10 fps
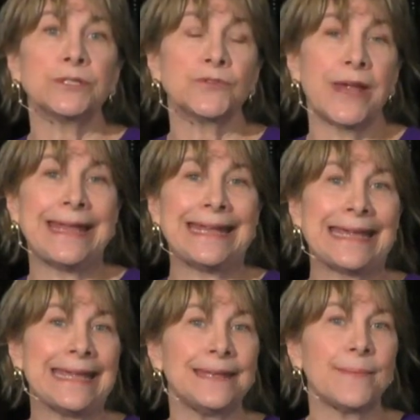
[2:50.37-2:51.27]

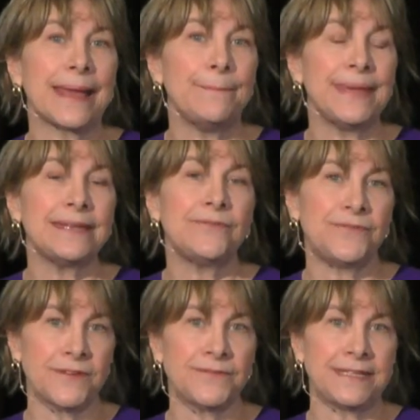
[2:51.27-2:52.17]
training in my mid
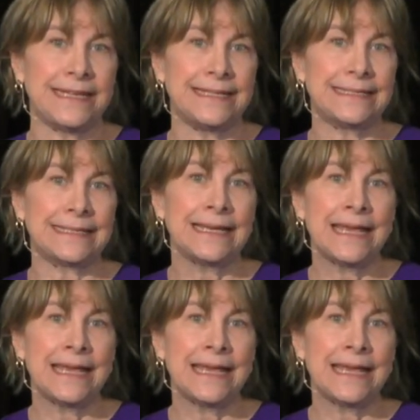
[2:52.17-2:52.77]
50s,